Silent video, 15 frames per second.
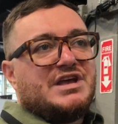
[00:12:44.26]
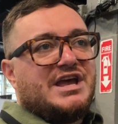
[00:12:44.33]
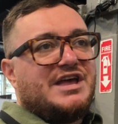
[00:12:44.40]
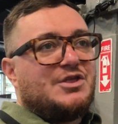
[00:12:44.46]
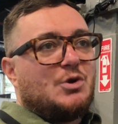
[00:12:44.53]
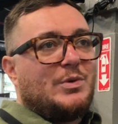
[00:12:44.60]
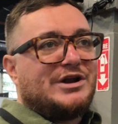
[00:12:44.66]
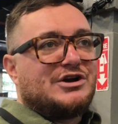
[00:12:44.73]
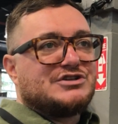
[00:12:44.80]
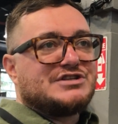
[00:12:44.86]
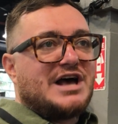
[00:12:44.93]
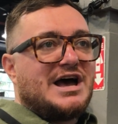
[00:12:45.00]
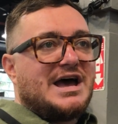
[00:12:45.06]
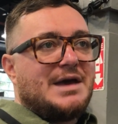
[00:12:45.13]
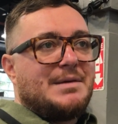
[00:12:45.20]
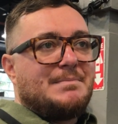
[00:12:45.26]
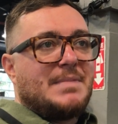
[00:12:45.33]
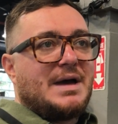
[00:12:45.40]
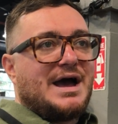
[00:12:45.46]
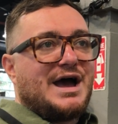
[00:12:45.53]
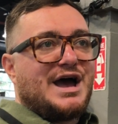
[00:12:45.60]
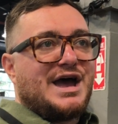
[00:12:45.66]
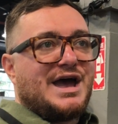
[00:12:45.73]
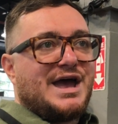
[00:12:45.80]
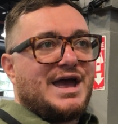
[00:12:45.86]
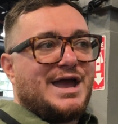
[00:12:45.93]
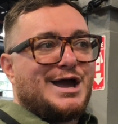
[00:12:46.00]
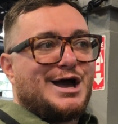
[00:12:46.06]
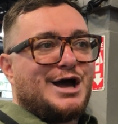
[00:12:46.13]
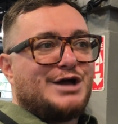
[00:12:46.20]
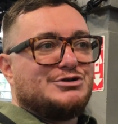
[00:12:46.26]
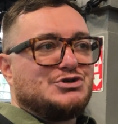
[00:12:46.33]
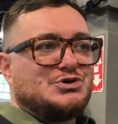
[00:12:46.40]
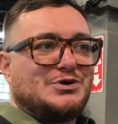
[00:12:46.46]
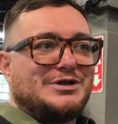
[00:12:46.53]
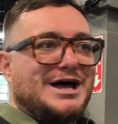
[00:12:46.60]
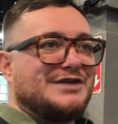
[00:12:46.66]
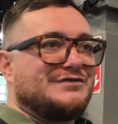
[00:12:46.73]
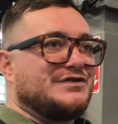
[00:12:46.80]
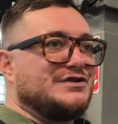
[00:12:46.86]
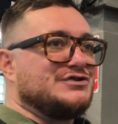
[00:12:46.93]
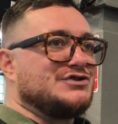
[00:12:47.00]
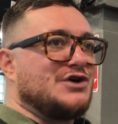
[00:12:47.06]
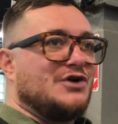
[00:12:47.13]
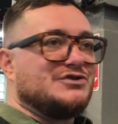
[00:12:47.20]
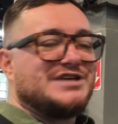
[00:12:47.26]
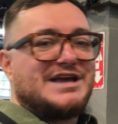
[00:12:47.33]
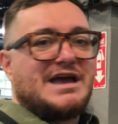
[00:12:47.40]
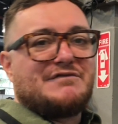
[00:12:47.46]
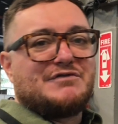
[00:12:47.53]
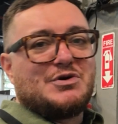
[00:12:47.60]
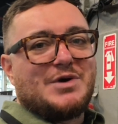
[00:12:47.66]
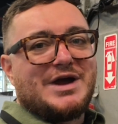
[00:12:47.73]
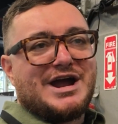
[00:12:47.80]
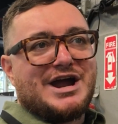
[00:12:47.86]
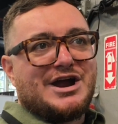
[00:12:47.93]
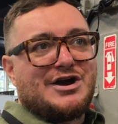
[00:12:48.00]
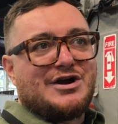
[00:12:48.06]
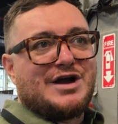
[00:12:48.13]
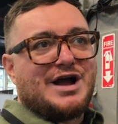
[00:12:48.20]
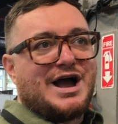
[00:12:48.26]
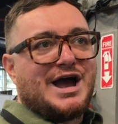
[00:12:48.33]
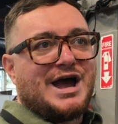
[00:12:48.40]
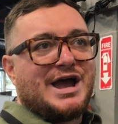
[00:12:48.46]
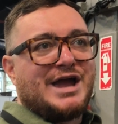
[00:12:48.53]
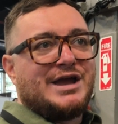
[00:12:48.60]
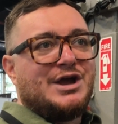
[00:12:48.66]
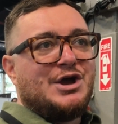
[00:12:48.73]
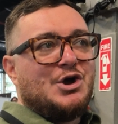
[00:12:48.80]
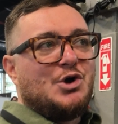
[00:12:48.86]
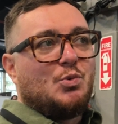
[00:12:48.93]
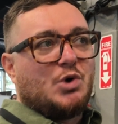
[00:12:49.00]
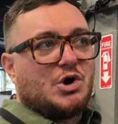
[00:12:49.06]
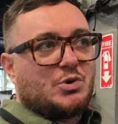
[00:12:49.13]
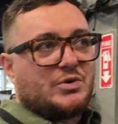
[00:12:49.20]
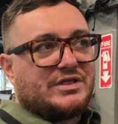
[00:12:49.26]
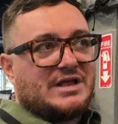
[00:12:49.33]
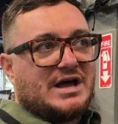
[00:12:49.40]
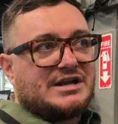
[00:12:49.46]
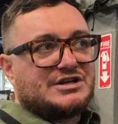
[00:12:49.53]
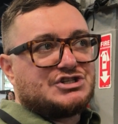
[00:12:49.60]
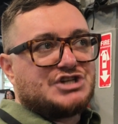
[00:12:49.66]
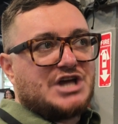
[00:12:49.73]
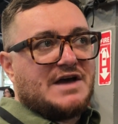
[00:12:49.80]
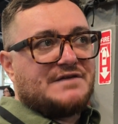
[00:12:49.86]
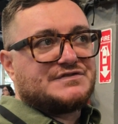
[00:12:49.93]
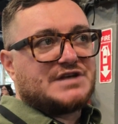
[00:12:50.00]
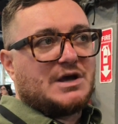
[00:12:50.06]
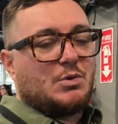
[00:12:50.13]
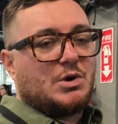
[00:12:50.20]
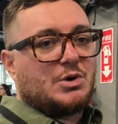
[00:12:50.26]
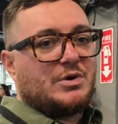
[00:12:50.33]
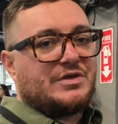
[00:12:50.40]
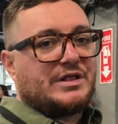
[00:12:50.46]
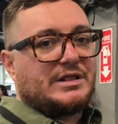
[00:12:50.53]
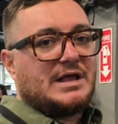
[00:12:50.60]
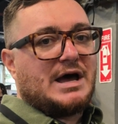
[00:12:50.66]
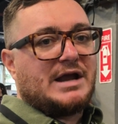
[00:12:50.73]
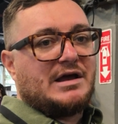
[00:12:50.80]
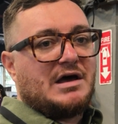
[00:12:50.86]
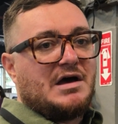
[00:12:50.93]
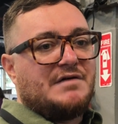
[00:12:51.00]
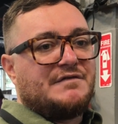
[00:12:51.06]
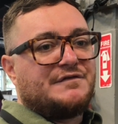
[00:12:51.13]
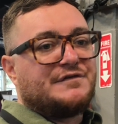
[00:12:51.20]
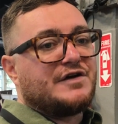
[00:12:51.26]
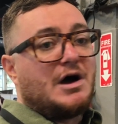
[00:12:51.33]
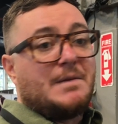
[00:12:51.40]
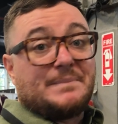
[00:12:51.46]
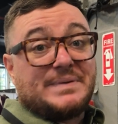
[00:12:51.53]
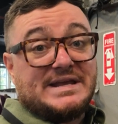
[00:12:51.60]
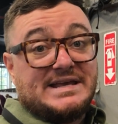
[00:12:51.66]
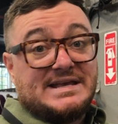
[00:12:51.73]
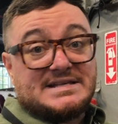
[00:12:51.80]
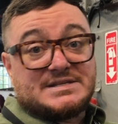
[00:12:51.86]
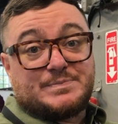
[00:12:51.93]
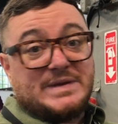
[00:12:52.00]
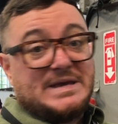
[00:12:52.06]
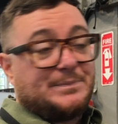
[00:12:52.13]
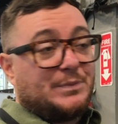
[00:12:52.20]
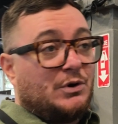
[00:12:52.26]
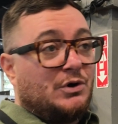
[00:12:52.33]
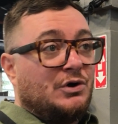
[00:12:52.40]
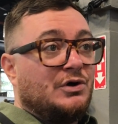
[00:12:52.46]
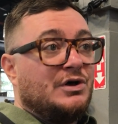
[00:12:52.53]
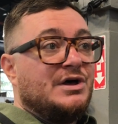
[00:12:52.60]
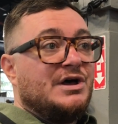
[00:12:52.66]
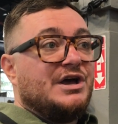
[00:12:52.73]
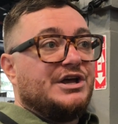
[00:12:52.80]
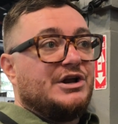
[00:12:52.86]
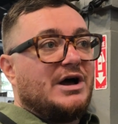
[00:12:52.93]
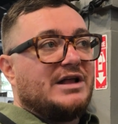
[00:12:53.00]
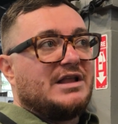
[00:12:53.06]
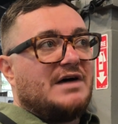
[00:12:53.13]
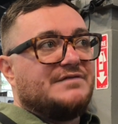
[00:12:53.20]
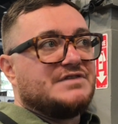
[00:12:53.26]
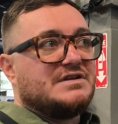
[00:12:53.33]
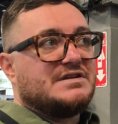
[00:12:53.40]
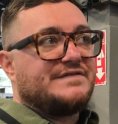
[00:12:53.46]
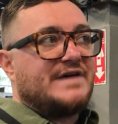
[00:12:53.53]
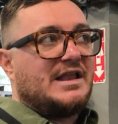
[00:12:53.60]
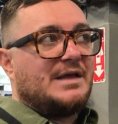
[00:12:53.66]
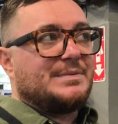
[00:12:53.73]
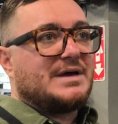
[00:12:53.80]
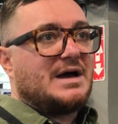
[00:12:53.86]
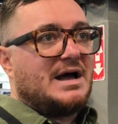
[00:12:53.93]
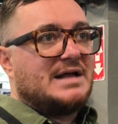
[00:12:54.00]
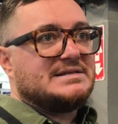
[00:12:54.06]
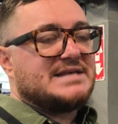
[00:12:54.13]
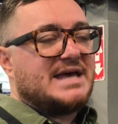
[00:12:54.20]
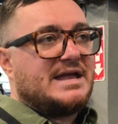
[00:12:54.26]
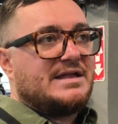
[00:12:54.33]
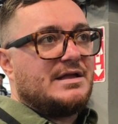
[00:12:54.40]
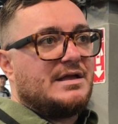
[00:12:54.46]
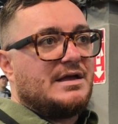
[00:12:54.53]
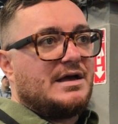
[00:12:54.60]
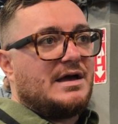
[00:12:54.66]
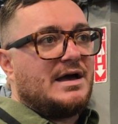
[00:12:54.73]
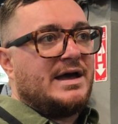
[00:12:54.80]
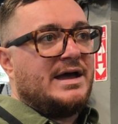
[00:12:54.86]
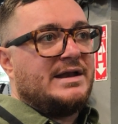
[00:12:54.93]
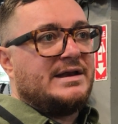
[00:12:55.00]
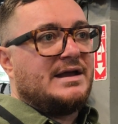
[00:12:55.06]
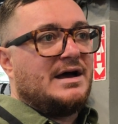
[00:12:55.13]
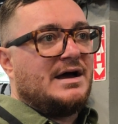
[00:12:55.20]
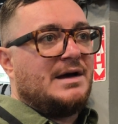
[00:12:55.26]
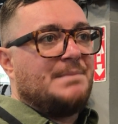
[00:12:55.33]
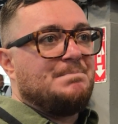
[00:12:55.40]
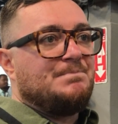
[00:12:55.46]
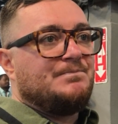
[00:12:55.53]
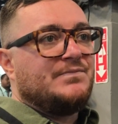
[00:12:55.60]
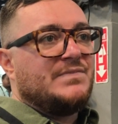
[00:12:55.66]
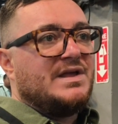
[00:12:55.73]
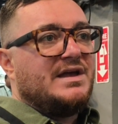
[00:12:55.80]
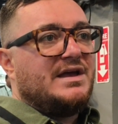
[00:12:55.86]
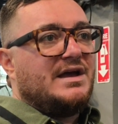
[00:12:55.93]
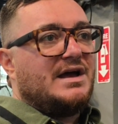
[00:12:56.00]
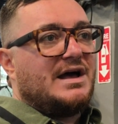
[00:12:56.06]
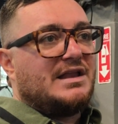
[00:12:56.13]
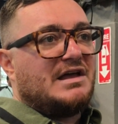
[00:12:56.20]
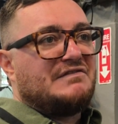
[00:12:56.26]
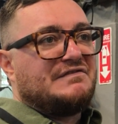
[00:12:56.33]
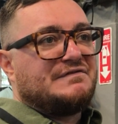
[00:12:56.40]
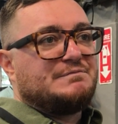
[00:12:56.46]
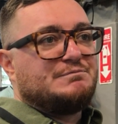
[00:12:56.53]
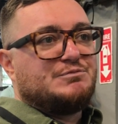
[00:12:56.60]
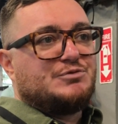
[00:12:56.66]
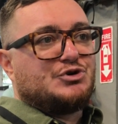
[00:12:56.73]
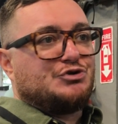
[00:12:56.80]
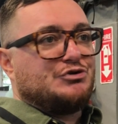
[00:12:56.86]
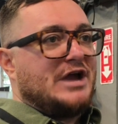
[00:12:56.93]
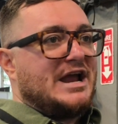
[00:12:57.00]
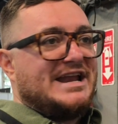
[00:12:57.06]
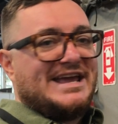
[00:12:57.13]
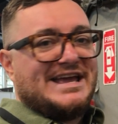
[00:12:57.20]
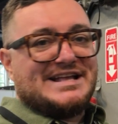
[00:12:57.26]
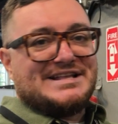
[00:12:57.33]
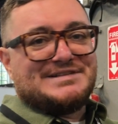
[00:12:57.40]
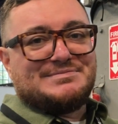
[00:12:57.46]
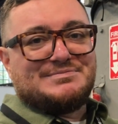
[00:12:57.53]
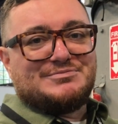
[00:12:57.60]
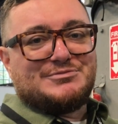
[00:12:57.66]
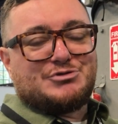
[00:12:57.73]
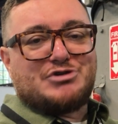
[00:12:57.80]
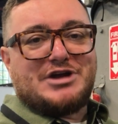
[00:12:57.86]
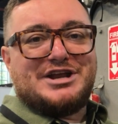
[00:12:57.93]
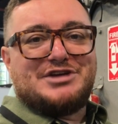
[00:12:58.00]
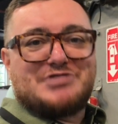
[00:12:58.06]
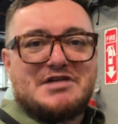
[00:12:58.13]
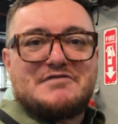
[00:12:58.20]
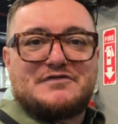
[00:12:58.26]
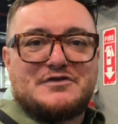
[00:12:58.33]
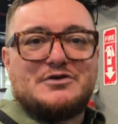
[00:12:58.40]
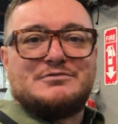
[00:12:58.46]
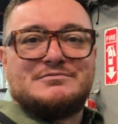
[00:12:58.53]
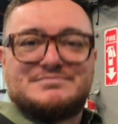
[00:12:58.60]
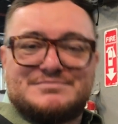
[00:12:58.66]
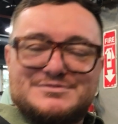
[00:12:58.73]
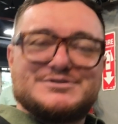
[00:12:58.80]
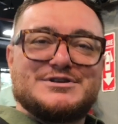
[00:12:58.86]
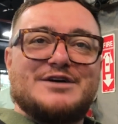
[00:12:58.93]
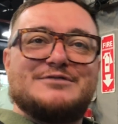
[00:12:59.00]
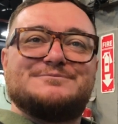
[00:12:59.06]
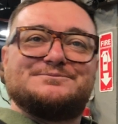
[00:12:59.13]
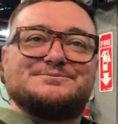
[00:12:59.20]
In the wintertime, I do a lot of consulting everywhere. I work with a lot of chefs. I work with a lot of companies, people. I love to develop content, and I love creating great food. So.